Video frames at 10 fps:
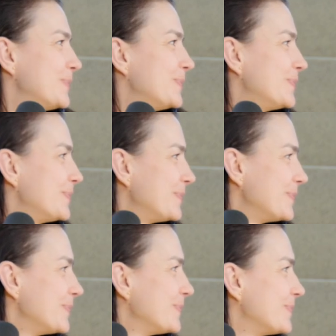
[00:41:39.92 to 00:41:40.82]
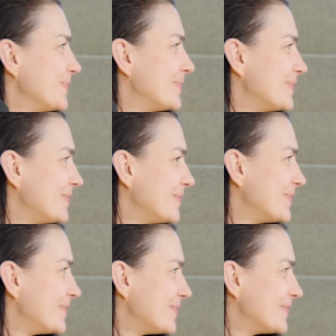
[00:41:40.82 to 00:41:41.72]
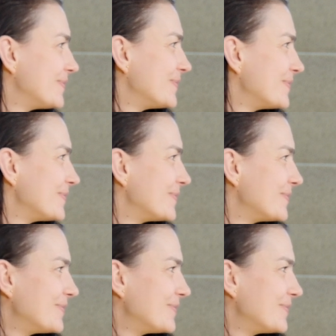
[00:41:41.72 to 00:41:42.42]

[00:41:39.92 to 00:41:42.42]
(not speaking)